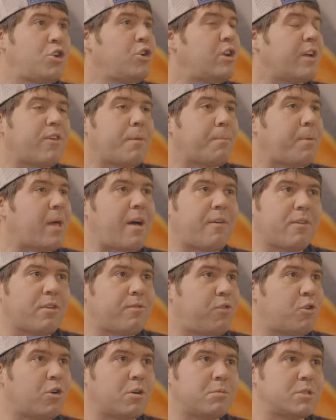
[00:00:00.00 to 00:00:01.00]
the two different
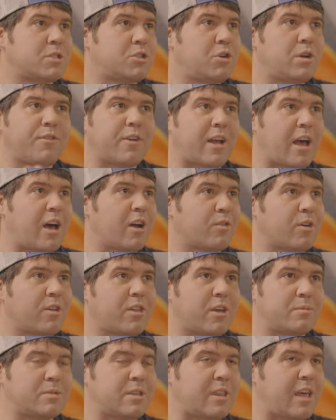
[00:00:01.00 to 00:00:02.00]
platforms, yeah, two okay. different
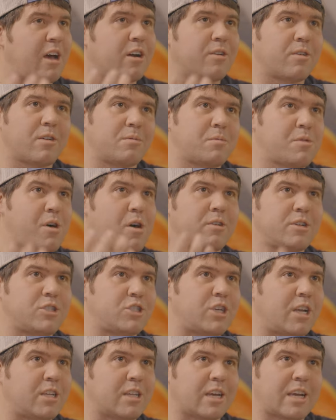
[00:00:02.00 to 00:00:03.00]
algorithms. And the algorithms always
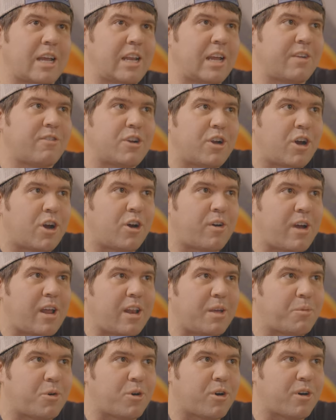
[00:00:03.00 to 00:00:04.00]
change. Like I never know
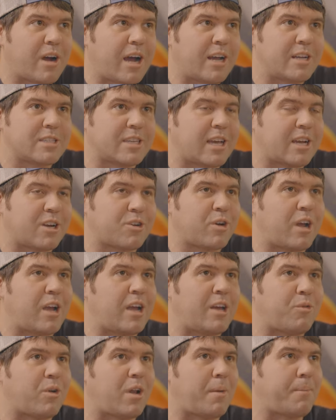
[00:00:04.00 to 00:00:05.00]
anymore. I just like
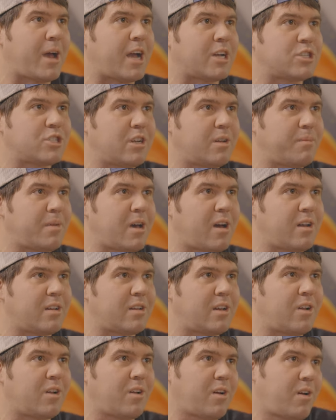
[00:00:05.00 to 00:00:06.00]
create what I'm passionate about
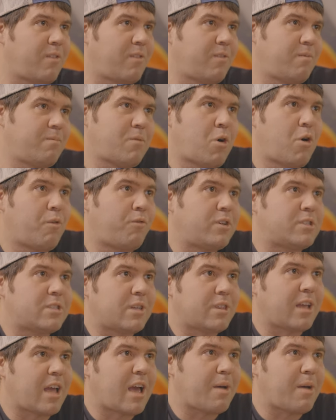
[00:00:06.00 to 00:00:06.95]
and hopefully something